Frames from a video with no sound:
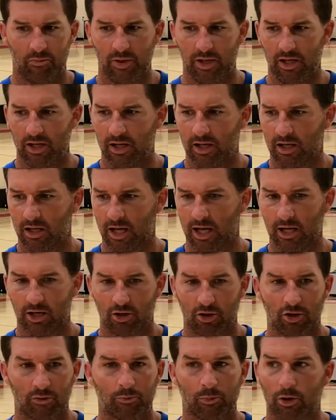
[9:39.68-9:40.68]
being a
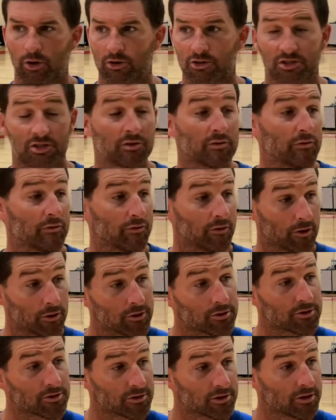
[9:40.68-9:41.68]
good person
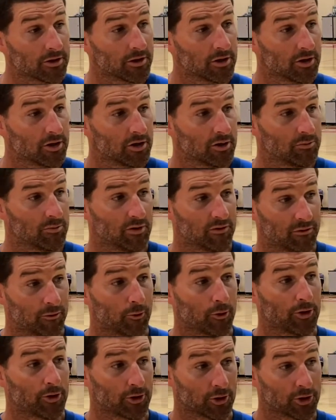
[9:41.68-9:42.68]
1st mm-hmm.
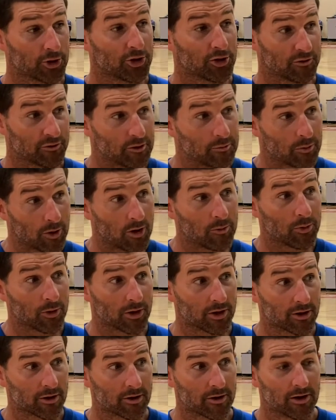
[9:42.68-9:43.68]
before you're a good football
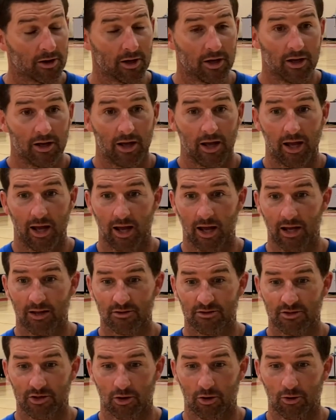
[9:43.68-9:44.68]
player. And
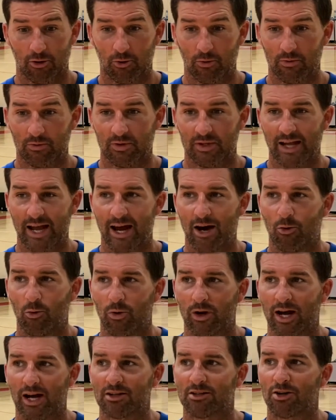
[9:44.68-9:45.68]
so now
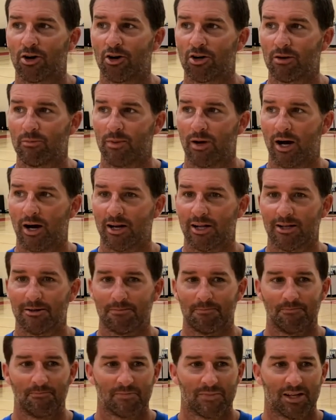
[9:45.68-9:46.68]
when I talk about it,
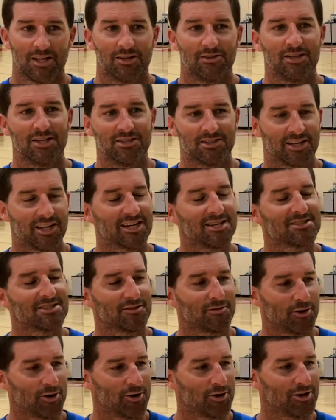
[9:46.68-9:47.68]
these kids
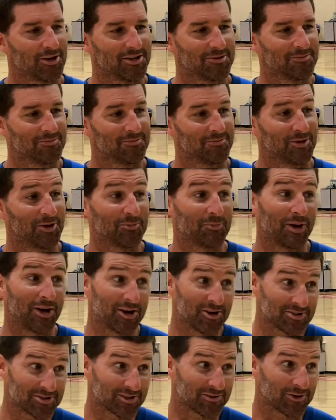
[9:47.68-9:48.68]
have heard it, their
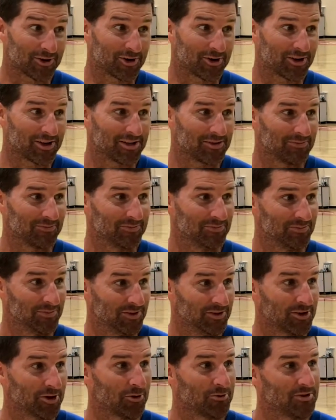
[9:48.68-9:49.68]
parents have heard it,
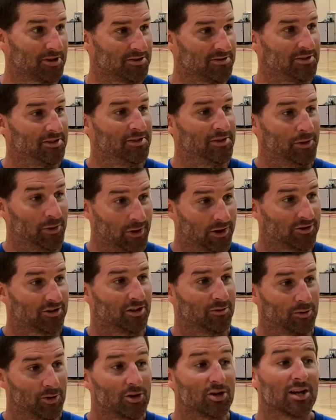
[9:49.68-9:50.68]
you know, th- this
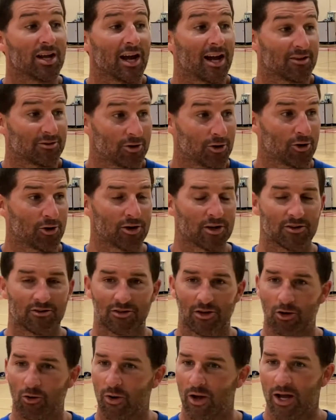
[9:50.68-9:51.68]
community has heard it.
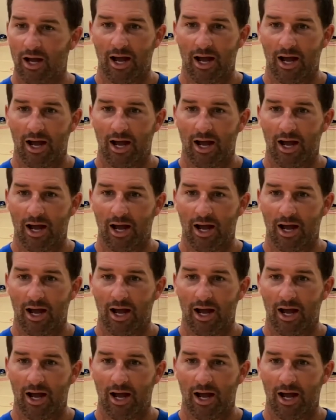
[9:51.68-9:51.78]
So